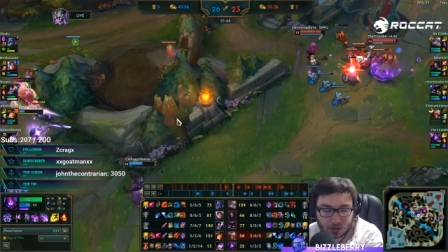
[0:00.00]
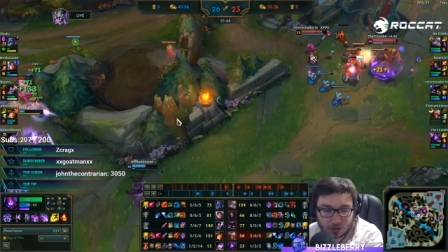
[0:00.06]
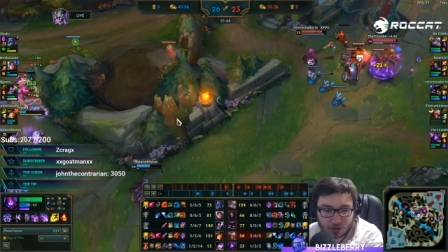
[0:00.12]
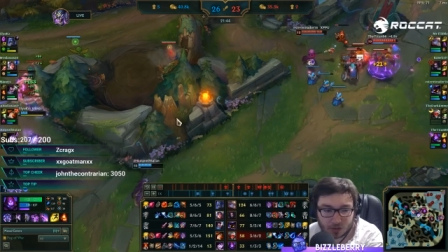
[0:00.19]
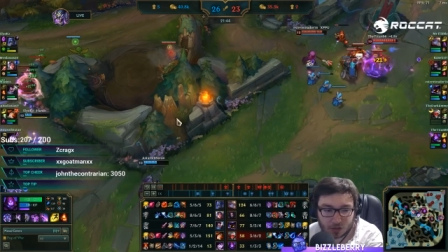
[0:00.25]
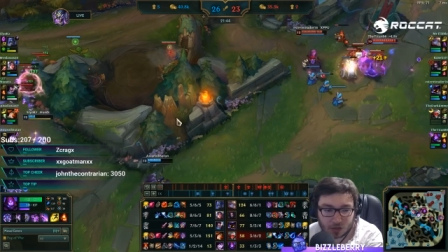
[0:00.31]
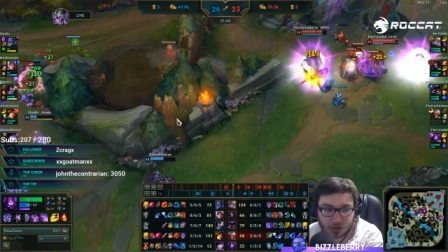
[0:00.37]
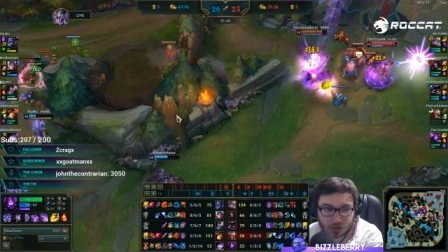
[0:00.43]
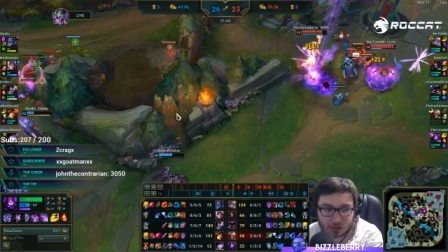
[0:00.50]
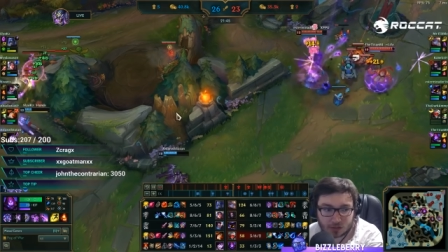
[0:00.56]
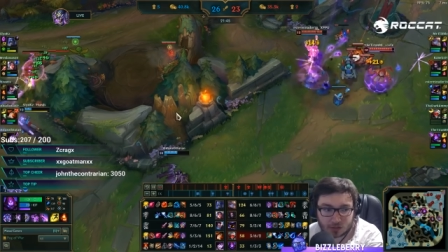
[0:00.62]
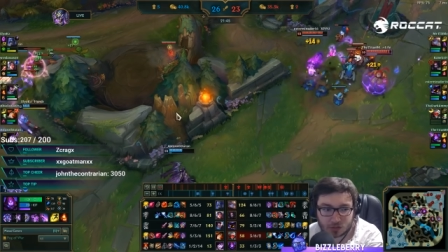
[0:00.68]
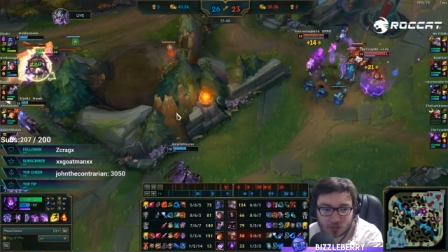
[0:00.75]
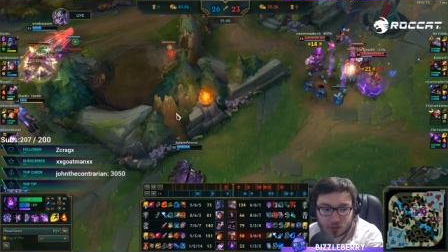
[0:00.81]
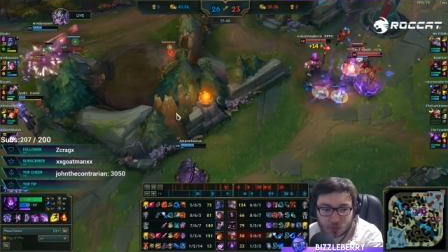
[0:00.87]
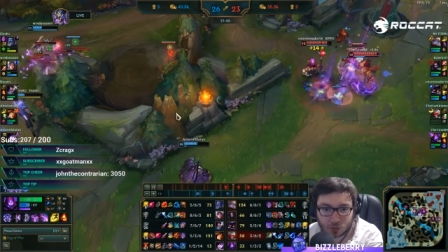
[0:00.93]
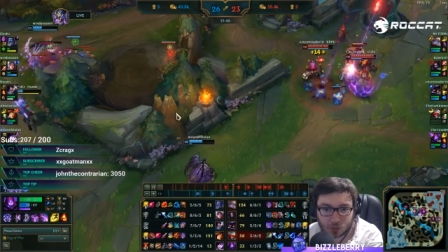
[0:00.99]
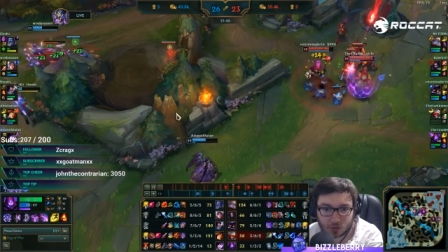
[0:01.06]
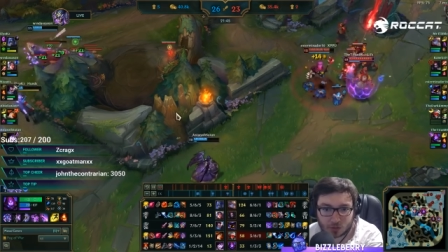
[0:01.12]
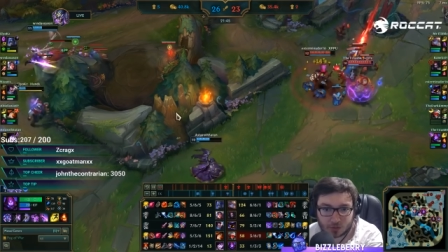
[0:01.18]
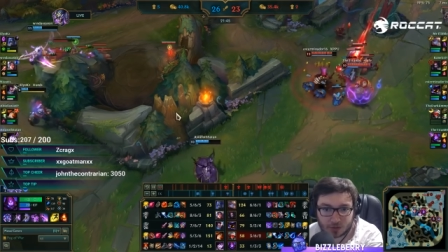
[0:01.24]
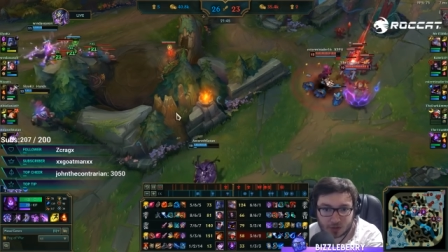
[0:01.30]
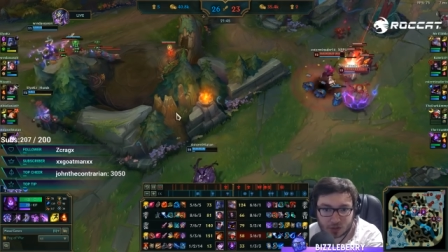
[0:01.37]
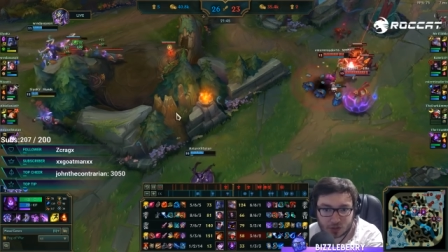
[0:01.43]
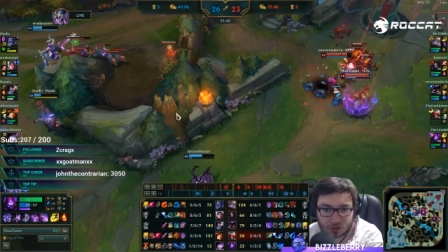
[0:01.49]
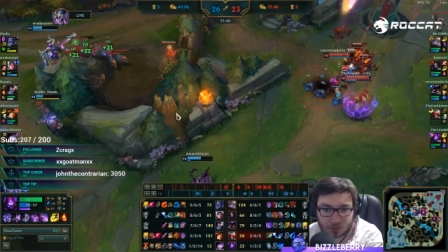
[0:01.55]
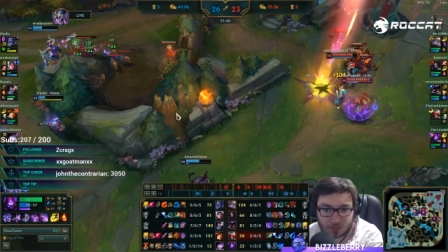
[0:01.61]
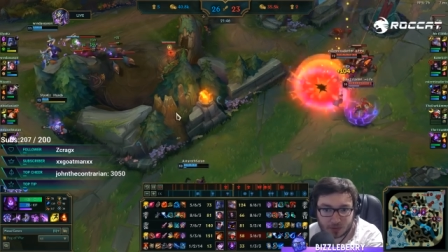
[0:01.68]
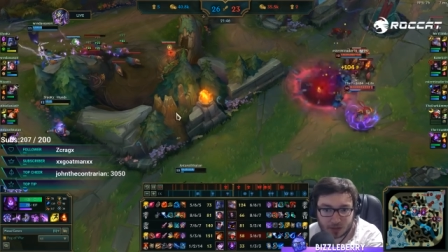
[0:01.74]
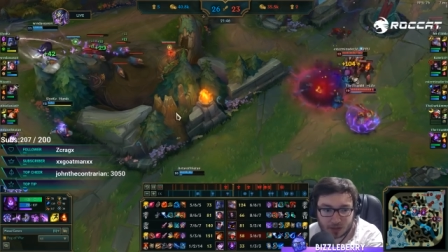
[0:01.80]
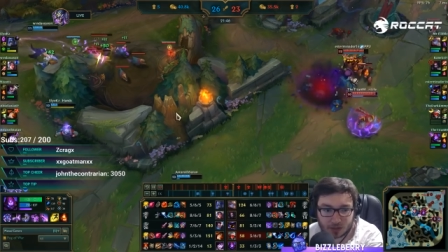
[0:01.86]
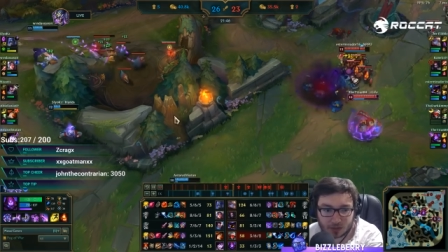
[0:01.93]
I think you're going to need to do a quick reaction
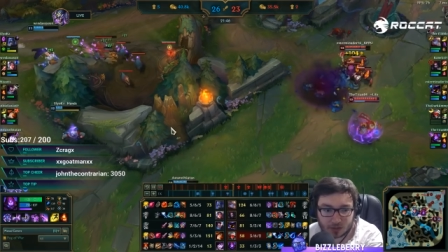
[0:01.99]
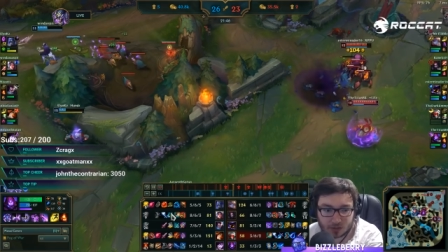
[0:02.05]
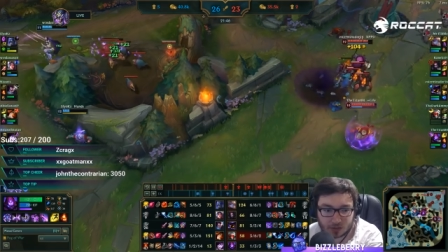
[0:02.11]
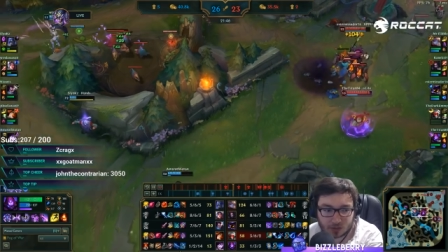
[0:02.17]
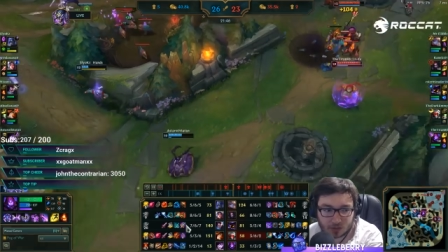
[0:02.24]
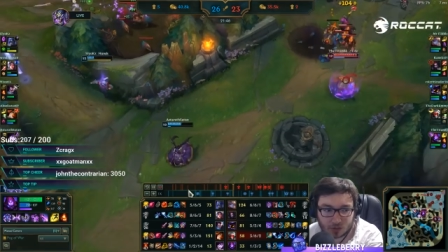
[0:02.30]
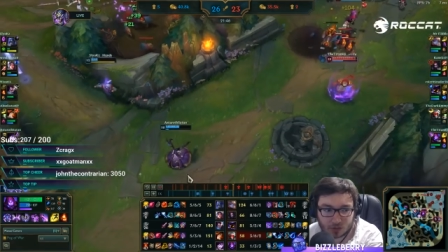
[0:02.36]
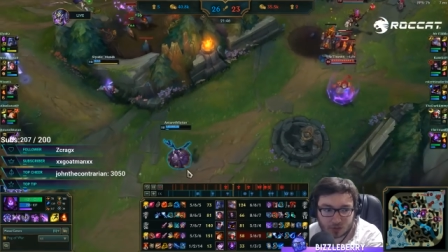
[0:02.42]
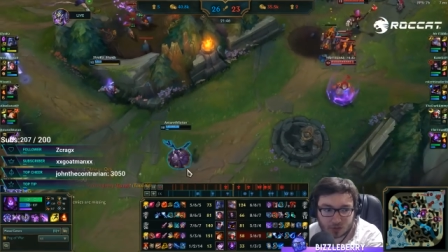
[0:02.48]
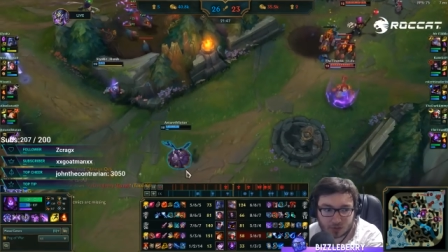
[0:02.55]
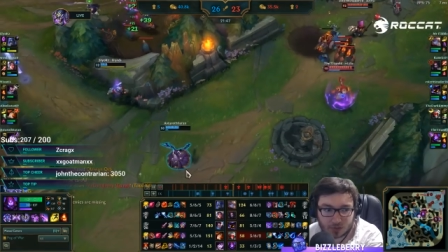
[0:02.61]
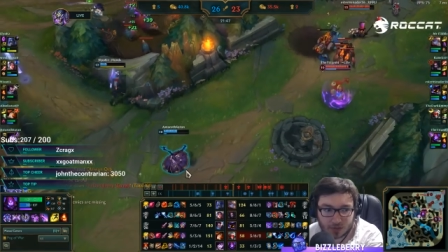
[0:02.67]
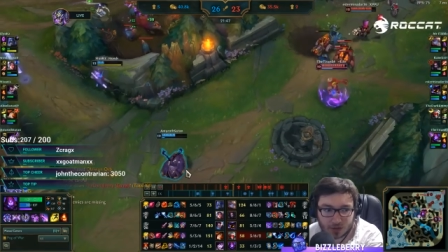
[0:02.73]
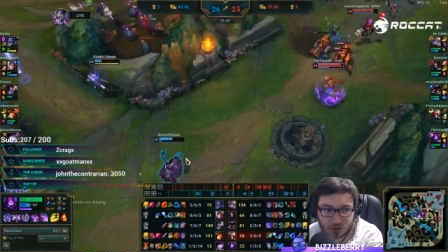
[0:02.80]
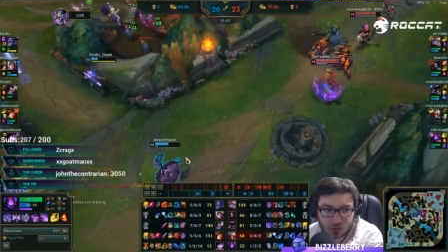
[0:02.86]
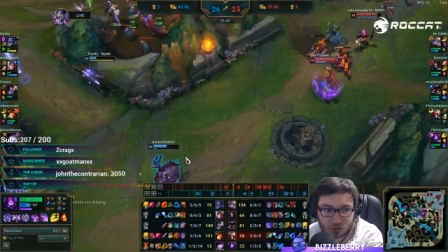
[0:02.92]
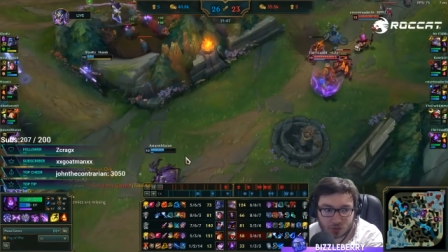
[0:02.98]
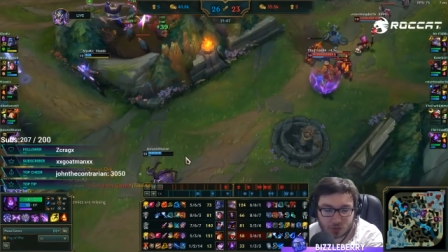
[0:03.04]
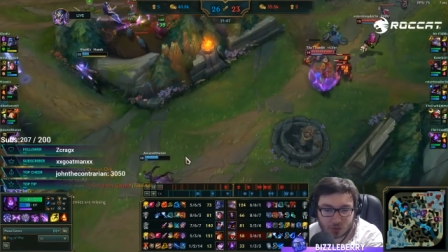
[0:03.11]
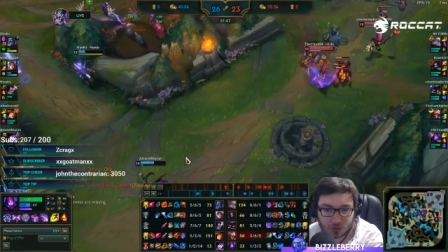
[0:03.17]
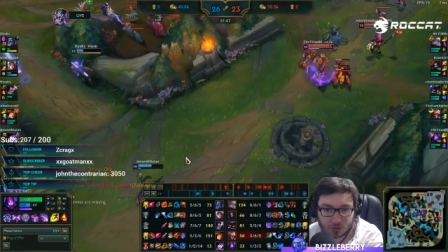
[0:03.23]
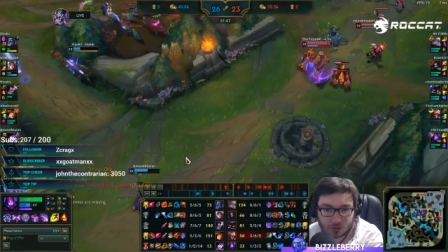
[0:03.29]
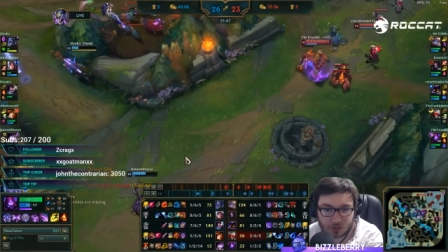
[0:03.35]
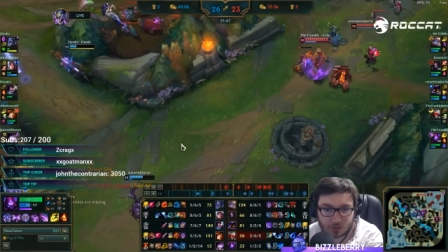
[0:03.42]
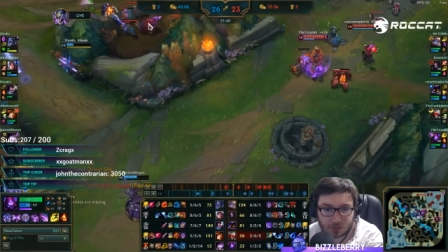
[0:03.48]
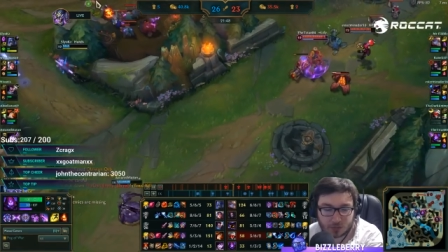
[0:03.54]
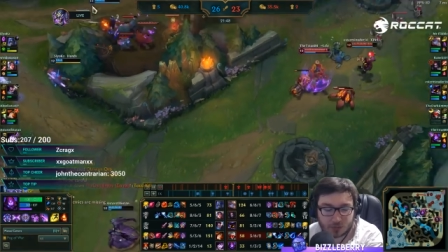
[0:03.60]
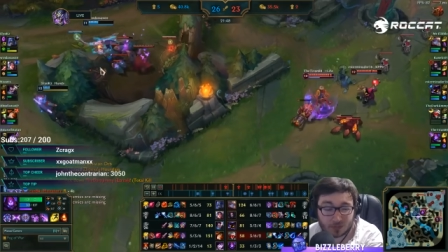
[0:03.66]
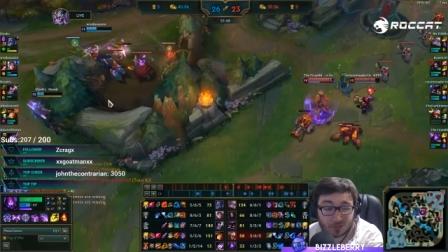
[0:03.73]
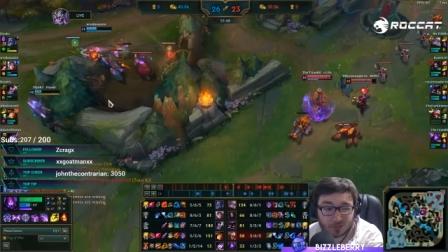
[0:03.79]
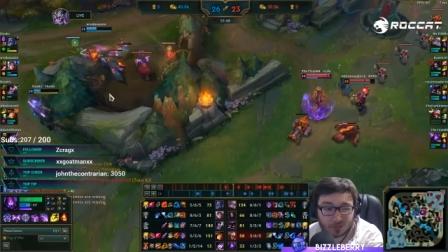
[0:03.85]
play on flash onto one of them.